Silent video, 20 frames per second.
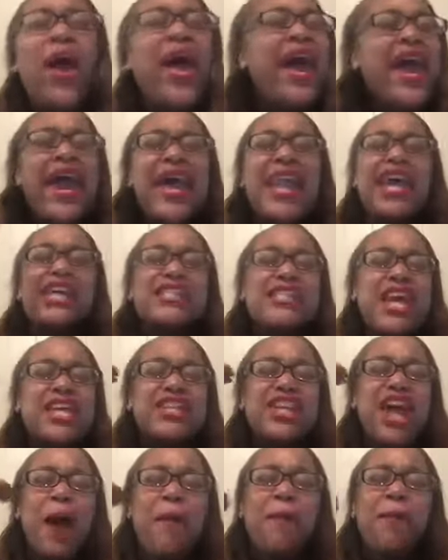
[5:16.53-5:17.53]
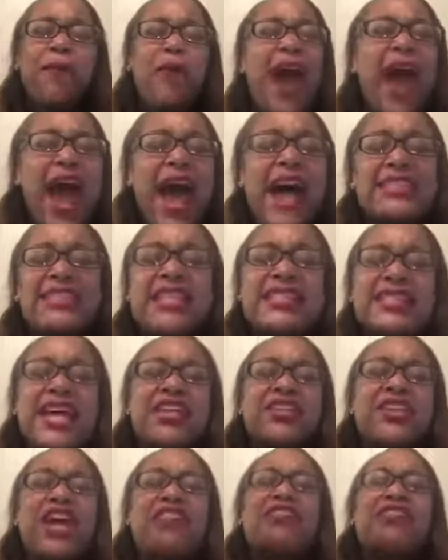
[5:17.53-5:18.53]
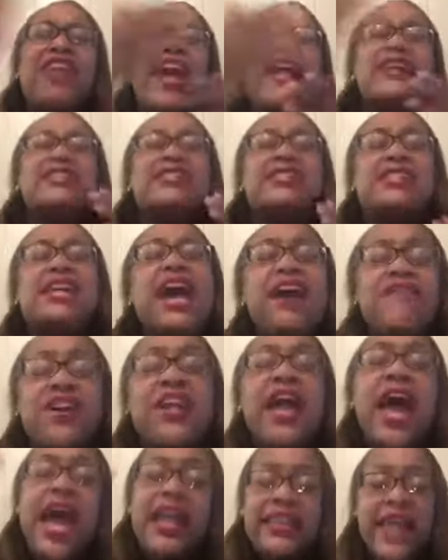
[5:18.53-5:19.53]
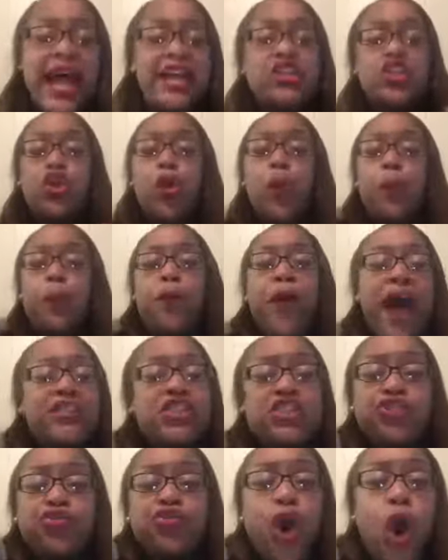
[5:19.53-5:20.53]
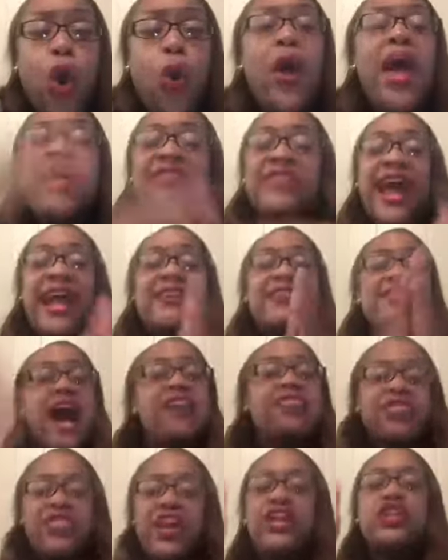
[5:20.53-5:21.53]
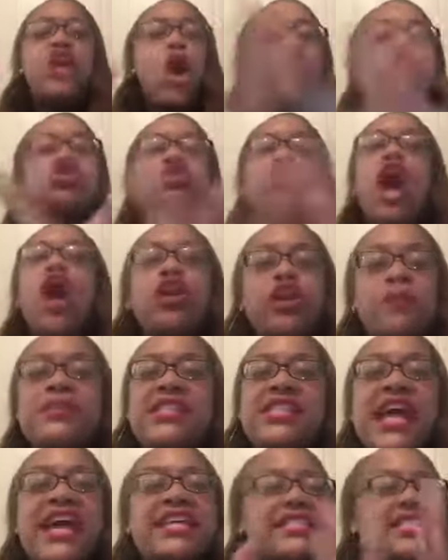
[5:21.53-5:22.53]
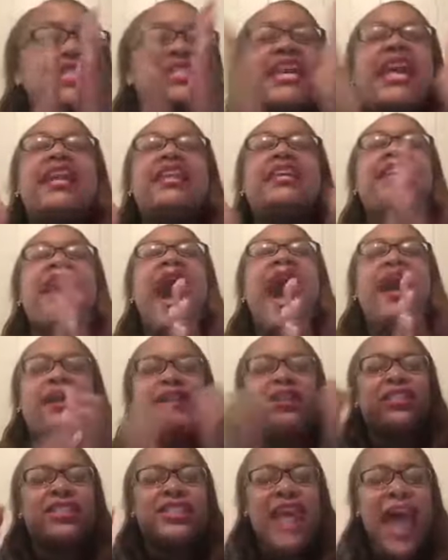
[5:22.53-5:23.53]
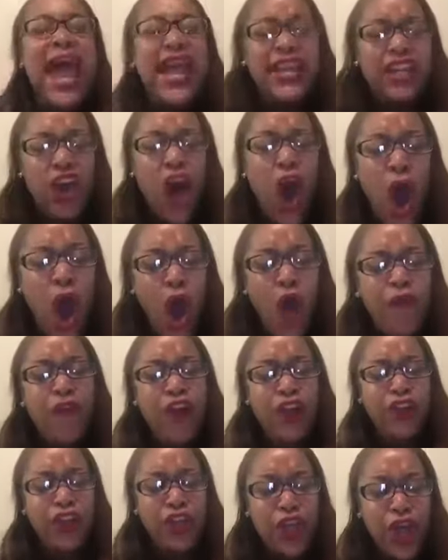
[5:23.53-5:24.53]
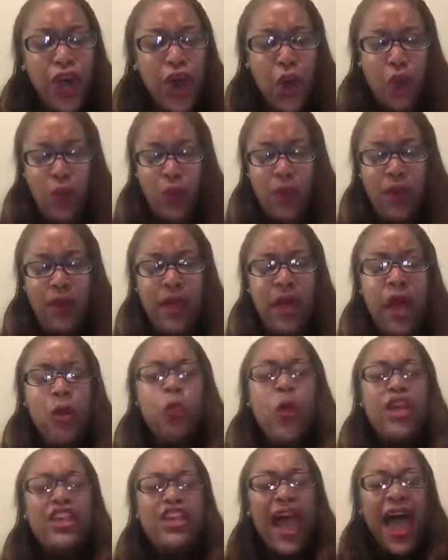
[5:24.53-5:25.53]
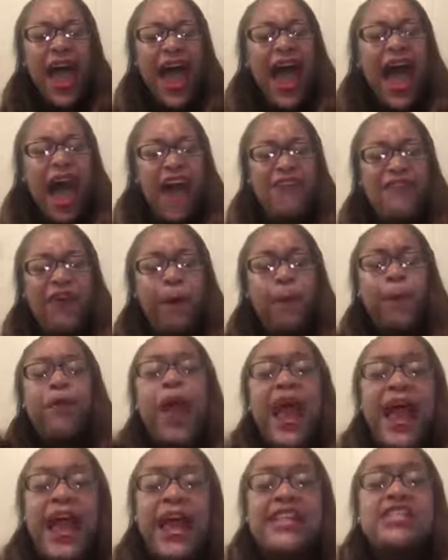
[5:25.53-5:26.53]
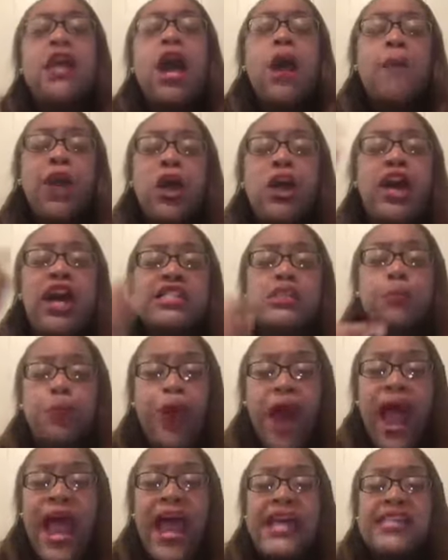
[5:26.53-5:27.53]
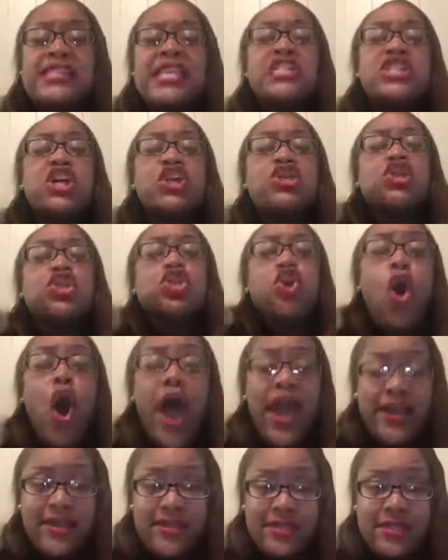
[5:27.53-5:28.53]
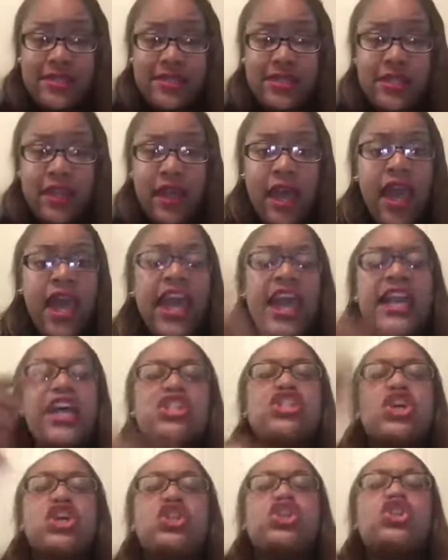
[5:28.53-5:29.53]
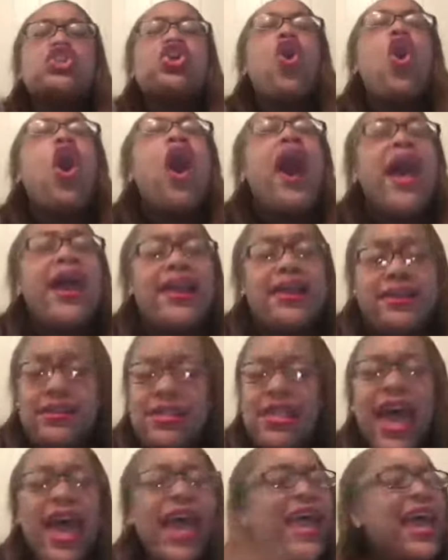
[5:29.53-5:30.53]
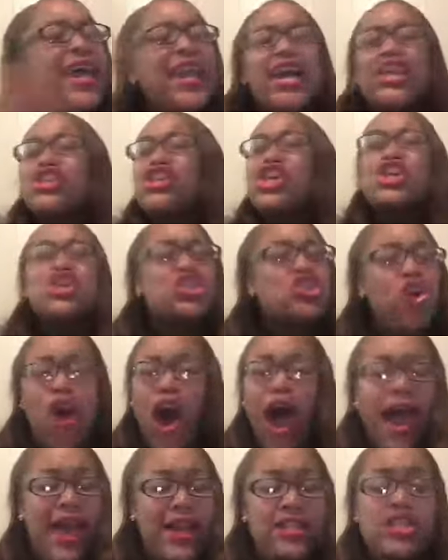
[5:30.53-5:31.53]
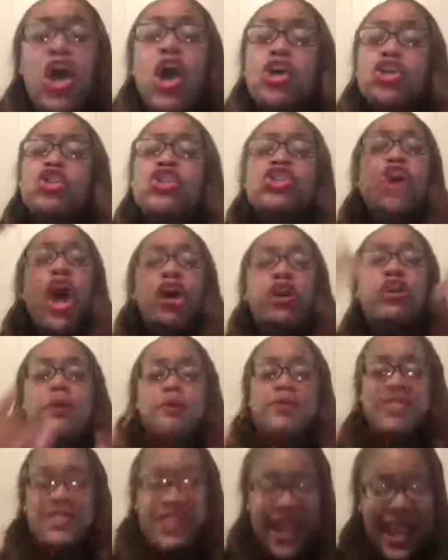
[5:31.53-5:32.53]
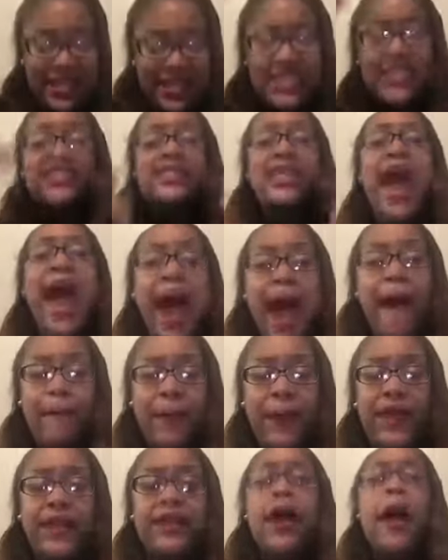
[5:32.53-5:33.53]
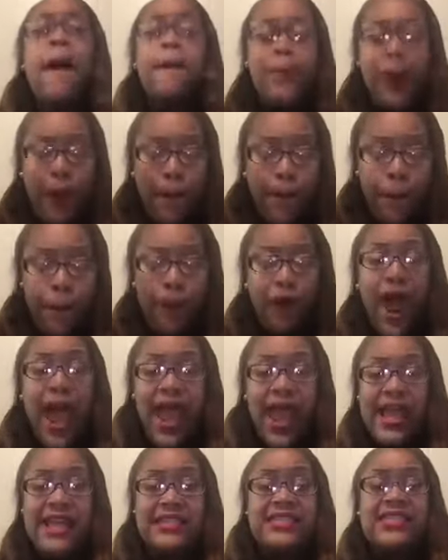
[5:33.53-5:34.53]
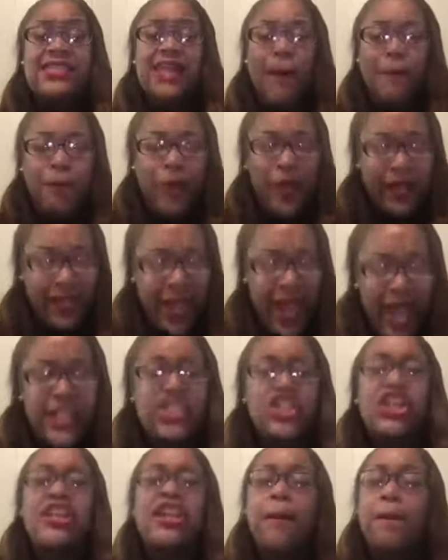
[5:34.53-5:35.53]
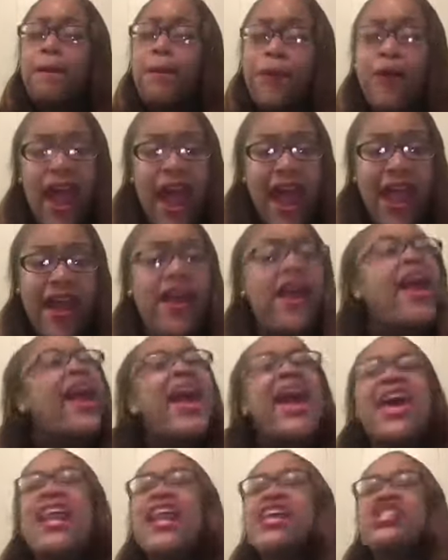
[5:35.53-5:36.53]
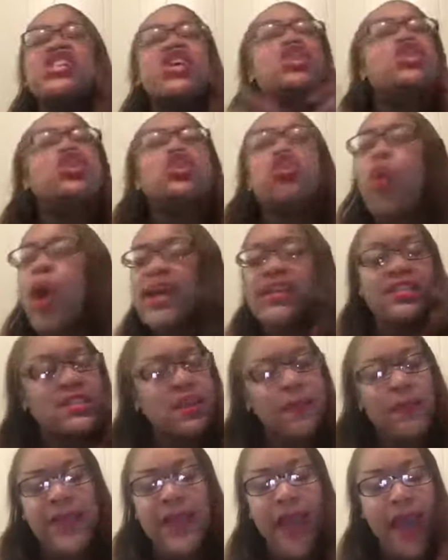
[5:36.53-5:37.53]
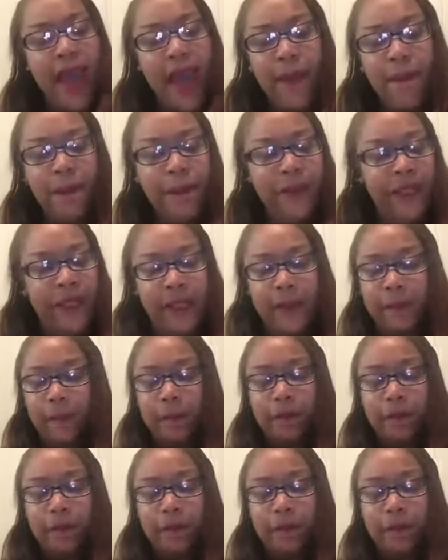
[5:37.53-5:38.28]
It is in your prayers, it's in your thanksgiving that you press through, that nothing, no circumstances cannot take over you when you have a praise because praise is a choice. It is a choice. It is a choice. Circumstances happen, but praise, supplication, and prayer, it is a choice to be happy.